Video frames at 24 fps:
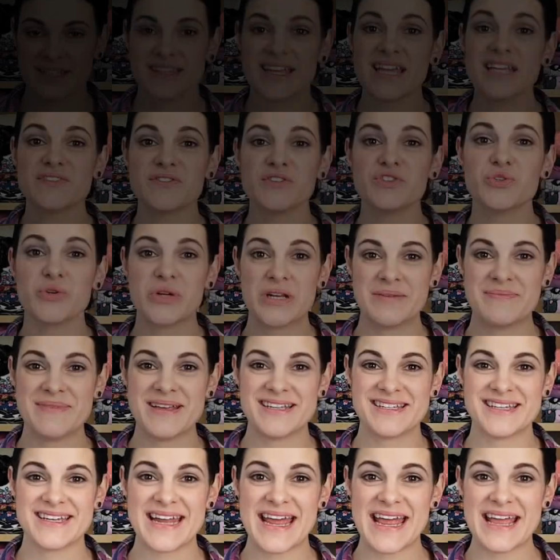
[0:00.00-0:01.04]
Thanks for joining
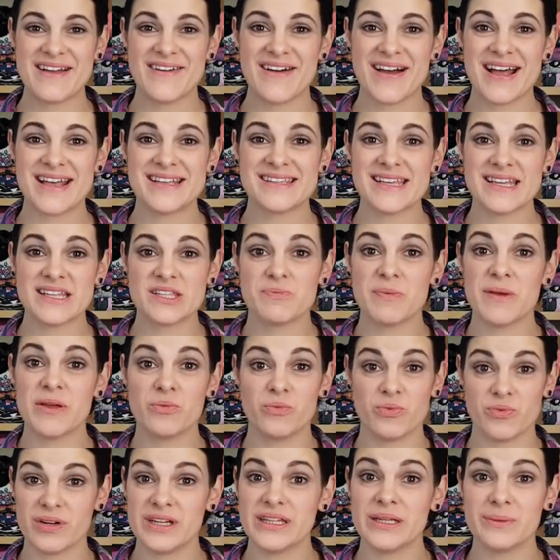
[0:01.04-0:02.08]
me today, guys. It's
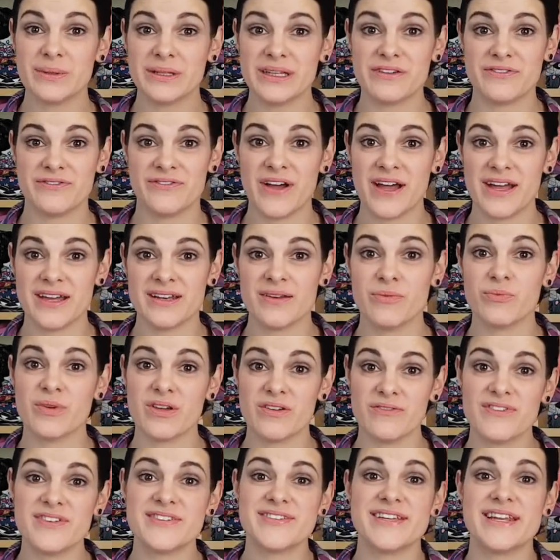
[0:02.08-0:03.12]
been really, really fun
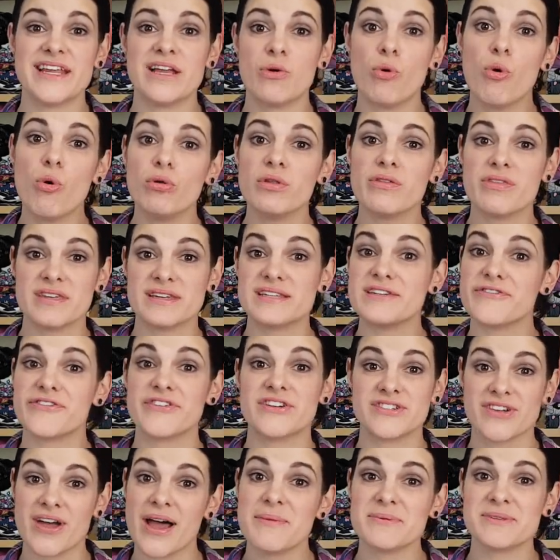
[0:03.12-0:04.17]
revisiting all the
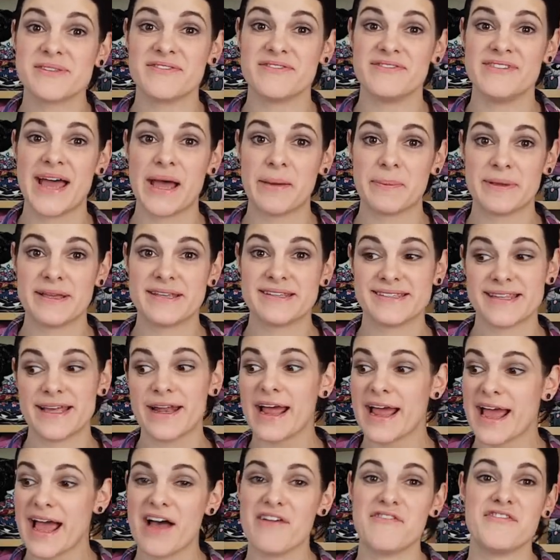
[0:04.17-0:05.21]
different types of nappies that
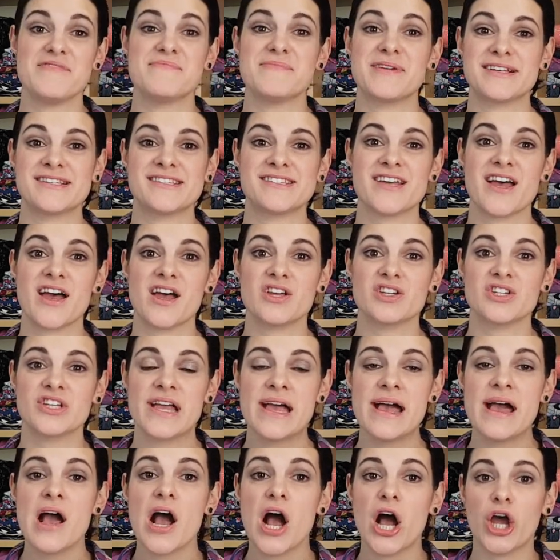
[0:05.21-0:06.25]
I have in my stash.
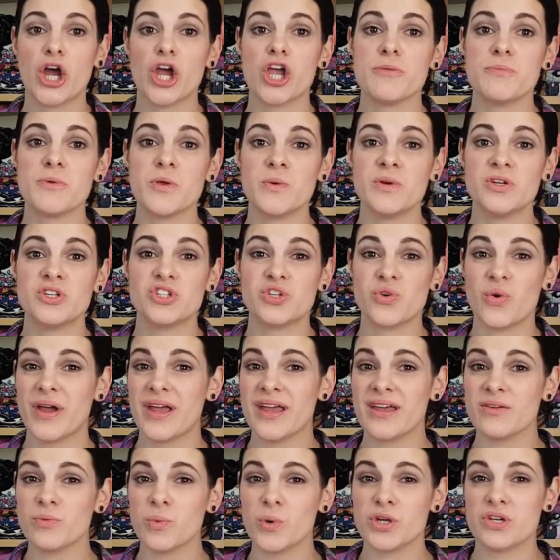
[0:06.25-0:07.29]
I hope you
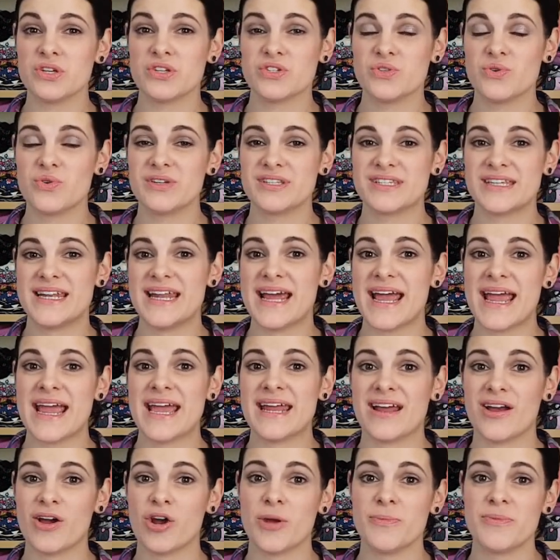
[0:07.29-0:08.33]
enjoyed what you saw today,
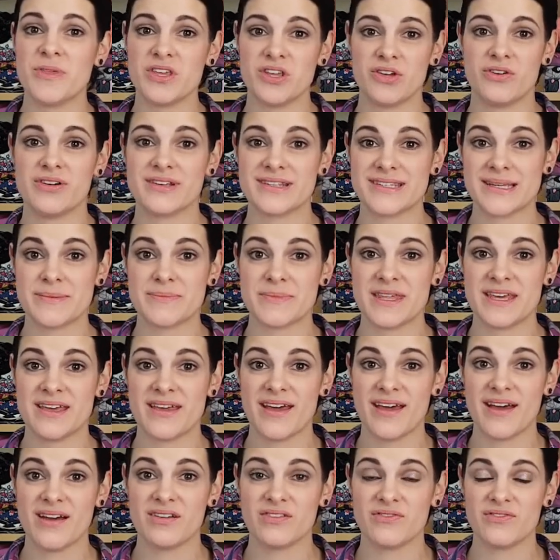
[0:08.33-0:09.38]
and I hope that you got something
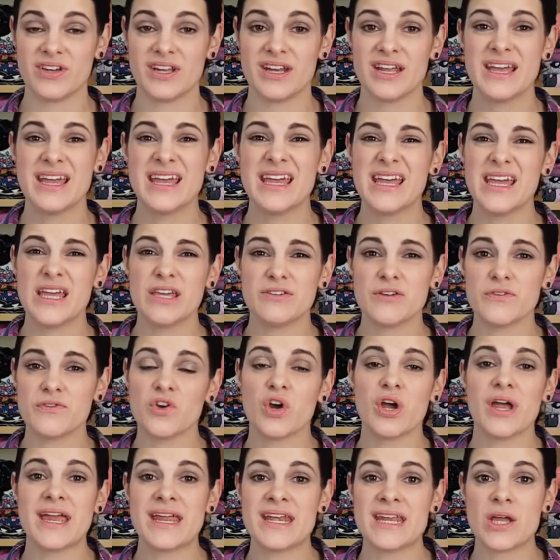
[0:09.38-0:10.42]
out of it. If you've
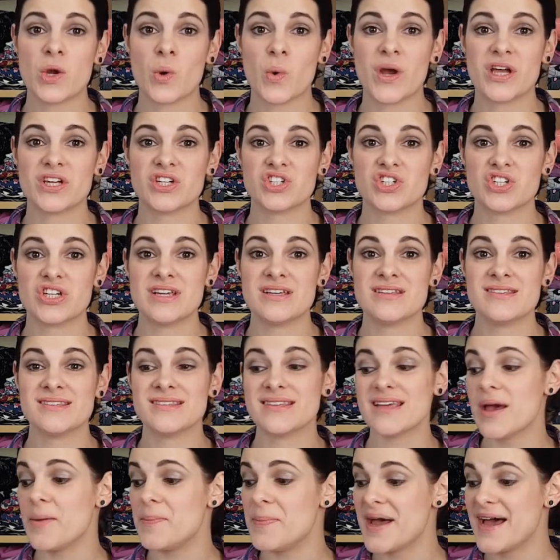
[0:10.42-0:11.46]
got any
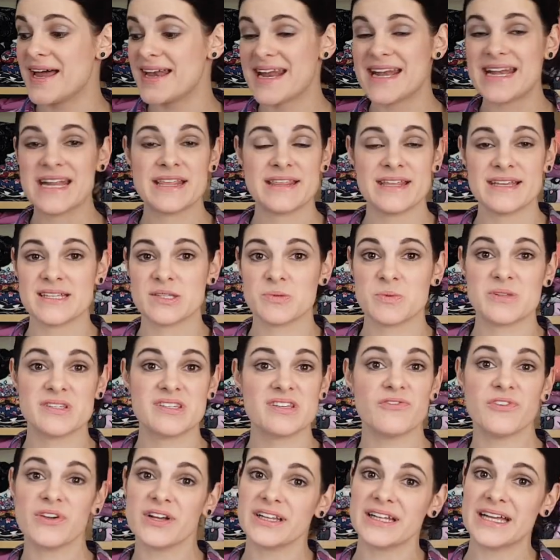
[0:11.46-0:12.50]
questions about anything
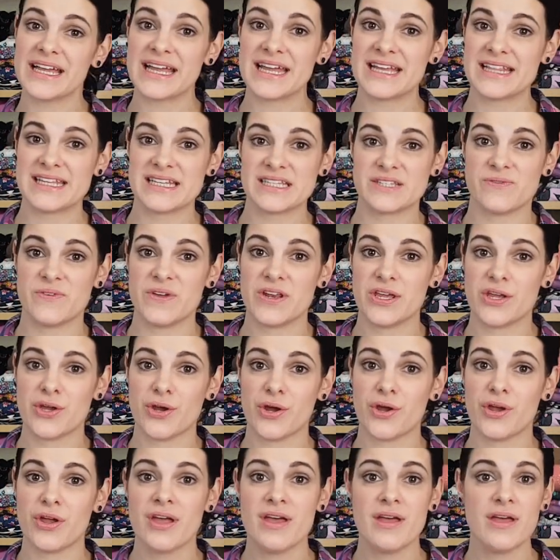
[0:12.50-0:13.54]
specifically in this
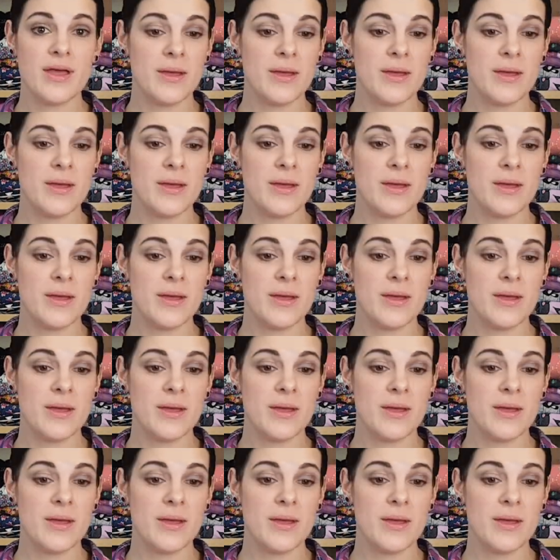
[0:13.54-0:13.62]
video,